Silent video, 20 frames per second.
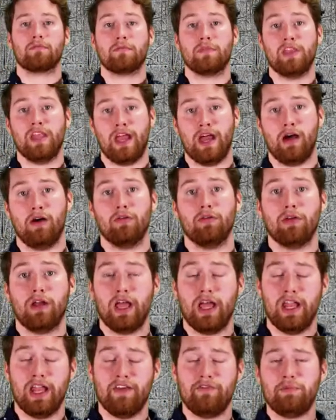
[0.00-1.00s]
Now,
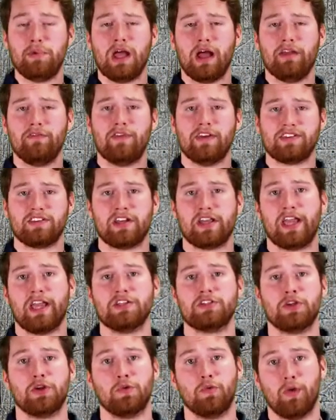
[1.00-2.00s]
an FBI
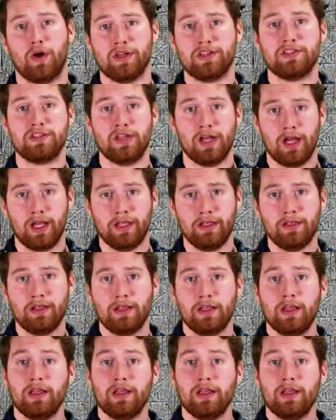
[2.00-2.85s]
investigation was done,